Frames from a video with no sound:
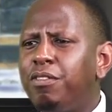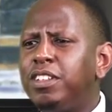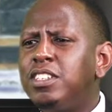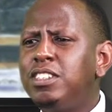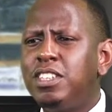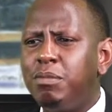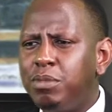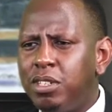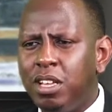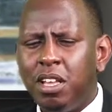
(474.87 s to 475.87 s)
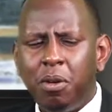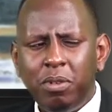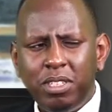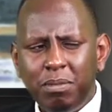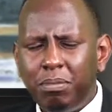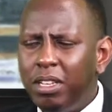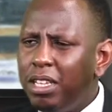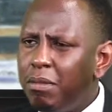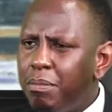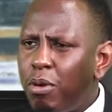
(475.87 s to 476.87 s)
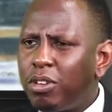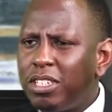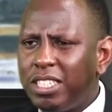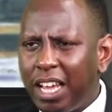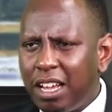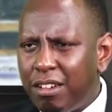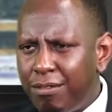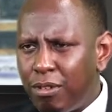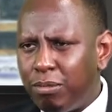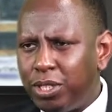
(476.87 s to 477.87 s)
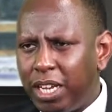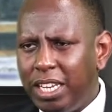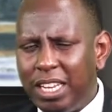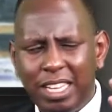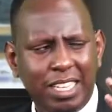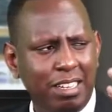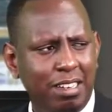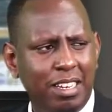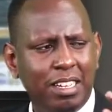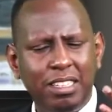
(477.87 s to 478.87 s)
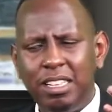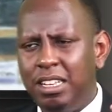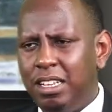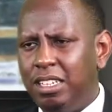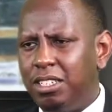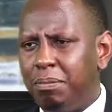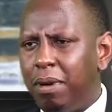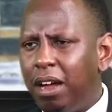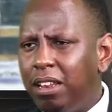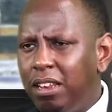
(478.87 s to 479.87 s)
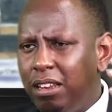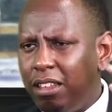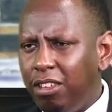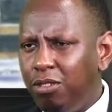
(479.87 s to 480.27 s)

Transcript: systems. We simply import tech from China, India, Japan, the